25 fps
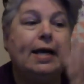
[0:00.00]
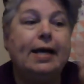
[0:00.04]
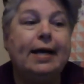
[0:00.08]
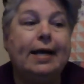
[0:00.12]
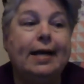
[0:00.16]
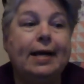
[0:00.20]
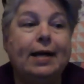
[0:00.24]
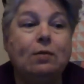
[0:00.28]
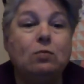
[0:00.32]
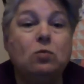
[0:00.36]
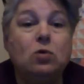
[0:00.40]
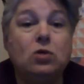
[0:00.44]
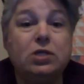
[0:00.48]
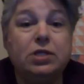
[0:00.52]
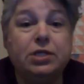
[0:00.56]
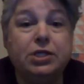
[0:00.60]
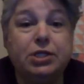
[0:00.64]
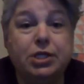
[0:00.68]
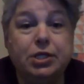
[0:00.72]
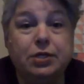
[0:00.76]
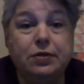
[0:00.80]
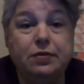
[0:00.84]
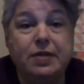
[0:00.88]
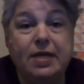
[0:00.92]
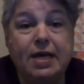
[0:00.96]
I want to
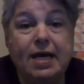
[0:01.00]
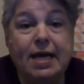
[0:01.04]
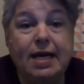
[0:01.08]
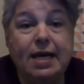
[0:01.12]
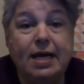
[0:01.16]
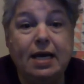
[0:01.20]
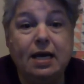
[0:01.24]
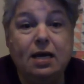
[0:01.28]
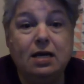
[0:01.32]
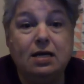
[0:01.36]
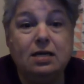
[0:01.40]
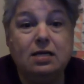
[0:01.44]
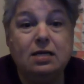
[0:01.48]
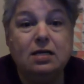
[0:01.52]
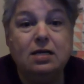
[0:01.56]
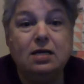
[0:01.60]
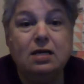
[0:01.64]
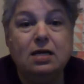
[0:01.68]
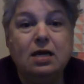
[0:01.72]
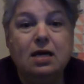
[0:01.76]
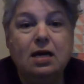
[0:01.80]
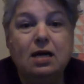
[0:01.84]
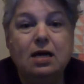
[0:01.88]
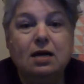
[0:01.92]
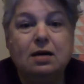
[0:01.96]
do that,
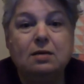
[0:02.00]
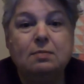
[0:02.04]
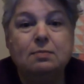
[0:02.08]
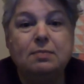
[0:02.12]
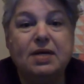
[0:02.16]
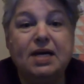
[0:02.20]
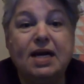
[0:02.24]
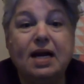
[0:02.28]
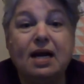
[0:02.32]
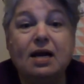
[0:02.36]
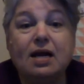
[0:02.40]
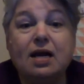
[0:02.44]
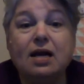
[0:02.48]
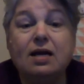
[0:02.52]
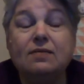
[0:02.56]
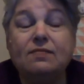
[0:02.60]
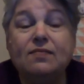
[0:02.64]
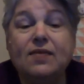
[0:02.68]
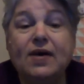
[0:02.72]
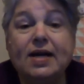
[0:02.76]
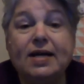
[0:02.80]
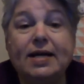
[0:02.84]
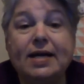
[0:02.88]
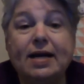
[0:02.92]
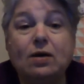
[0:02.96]
but I got to
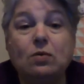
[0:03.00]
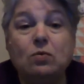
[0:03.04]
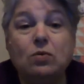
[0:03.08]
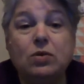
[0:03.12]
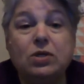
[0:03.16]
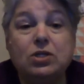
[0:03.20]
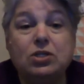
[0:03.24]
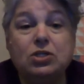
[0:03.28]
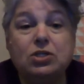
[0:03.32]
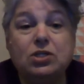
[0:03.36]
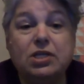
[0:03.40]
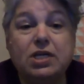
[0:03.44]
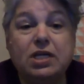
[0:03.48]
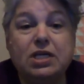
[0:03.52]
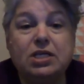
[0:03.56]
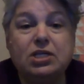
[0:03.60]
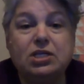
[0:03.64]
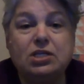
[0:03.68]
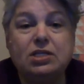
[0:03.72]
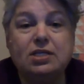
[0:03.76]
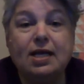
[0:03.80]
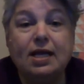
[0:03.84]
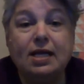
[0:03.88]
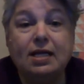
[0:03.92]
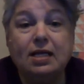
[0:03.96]
find out which
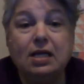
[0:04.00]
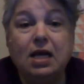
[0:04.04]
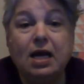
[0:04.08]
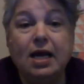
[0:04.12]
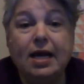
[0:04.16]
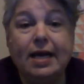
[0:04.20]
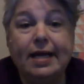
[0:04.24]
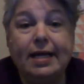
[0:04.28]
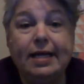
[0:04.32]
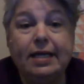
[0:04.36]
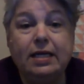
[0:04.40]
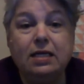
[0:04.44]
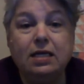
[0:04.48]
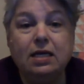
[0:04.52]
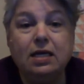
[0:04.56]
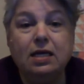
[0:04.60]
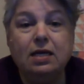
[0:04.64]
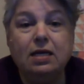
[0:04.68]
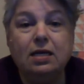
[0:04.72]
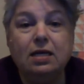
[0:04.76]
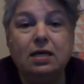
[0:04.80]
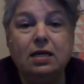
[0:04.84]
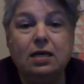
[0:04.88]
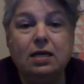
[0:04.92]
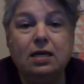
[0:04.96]
stitches I like
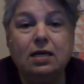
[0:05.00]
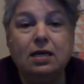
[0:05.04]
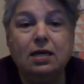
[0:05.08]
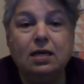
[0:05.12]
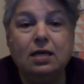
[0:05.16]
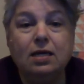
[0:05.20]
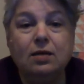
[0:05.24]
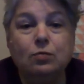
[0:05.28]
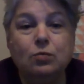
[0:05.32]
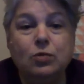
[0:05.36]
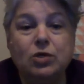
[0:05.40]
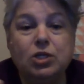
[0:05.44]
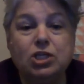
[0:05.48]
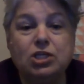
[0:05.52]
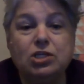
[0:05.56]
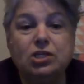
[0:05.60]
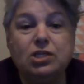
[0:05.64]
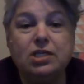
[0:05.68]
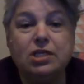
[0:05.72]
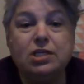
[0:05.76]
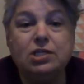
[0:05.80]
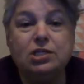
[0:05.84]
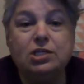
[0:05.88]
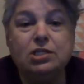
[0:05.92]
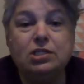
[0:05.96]
and which
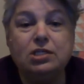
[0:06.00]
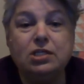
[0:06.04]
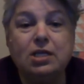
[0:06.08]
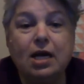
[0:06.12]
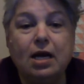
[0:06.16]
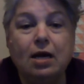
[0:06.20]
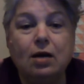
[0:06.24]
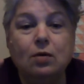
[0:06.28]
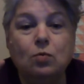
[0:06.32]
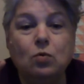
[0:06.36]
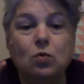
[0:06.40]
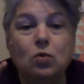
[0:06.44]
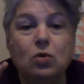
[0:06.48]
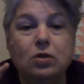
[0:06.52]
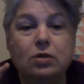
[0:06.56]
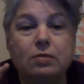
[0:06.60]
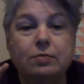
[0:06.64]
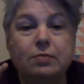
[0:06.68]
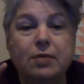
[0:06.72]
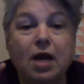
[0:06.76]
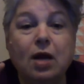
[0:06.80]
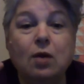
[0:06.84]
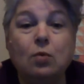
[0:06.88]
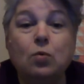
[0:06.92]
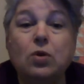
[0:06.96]
stitches I want.
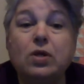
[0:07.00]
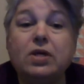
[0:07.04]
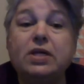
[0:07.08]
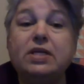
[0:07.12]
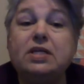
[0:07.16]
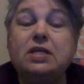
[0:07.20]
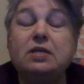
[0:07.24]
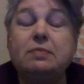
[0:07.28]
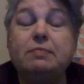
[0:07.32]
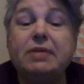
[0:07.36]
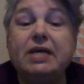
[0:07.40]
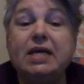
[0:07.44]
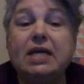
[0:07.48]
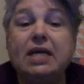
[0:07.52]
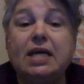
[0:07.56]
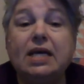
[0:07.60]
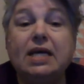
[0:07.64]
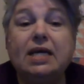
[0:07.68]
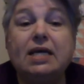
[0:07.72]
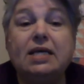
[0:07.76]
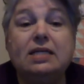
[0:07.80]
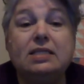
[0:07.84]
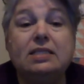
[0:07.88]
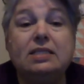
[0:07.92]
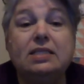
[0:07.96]
I want it to be
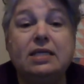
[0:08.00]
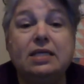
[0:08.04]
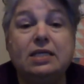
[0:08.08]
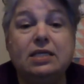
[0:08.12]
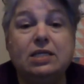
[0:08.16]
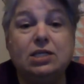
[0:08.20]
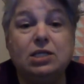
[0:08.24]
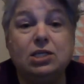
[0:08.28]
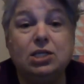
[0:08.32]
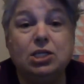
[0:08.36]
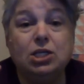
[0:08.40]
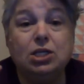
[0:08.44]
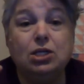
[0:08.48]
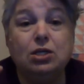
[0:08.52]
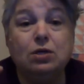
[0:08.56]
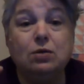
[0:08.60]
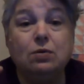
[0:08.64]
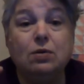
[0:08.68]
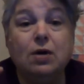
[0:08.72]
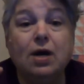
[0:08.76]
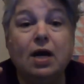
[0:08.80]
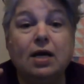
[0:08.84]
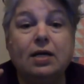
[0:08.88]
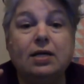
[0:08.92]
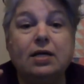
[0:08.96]
easy to
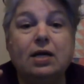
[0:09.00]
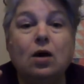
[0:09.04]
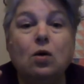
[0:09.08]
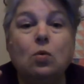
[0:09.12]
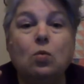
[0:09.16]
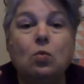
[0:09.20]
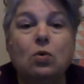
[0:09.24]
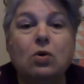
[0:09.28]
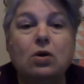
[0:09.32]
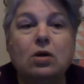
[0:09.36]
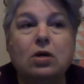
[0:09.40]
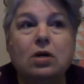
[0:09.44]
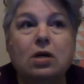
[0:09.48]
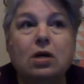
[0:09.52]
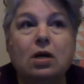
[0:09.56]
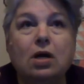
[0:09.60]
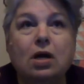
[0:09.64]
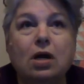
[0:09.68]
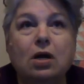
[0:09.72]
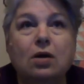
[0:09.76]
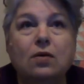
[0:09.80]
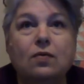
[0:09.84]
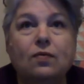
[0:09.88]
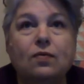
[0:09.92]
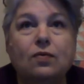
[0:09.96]
do. I don't want to
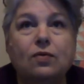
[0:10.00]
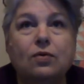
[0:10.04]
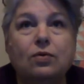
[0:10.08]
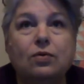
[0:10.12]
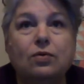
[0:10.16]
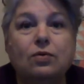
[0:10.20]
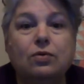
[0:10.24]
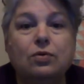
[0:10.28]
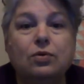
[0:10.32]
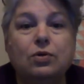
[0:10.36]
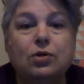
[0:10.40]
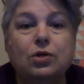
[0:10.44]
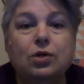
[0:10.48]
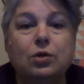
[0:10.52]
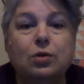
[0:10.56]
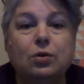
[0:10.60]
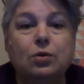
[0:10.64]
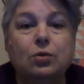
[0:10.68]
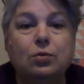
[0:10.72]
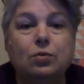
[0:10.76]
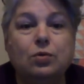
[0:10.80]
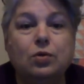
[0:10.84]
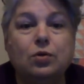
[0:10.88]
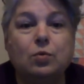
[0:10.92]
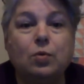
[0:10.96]

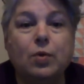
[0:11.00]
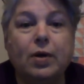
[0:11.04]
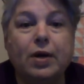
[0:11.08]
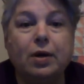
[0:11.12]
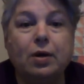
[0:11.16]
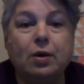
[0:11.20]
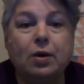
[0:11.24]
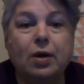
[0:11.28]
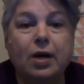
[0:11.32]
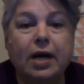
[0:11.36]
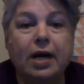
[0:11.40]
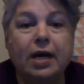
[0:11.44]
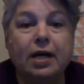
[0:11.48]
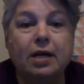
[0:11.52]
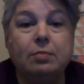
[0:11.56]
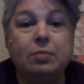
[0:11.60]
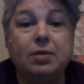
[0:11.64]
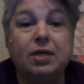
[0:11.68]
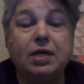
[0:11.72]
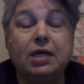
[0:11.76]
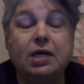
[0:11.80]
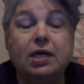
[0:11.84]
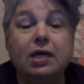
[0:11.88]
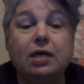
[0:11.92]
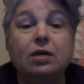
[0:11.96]
overdo to where a
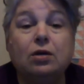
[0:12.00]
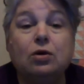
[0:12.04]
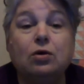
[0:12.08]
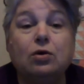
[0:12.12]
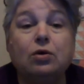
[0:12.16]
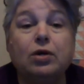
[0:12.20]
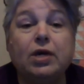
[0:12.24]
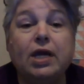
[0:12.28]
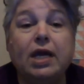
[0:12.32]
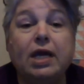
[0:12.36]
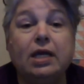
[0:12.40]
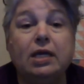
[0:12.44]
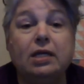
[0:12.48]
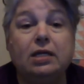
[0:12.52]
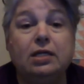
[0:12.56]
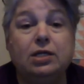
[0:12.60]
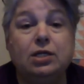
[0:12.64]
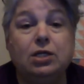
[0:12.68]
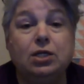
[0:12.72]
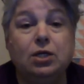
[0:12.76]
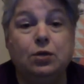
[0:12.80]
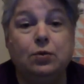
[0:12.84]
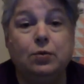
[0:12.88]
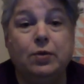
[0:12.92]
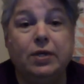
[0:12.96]
beginner can't
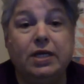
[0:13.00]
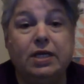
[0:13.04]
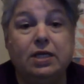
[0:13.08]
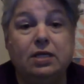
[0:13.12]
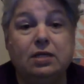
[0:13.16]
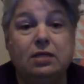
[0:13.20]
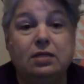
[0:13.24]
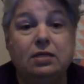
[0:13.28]
do it.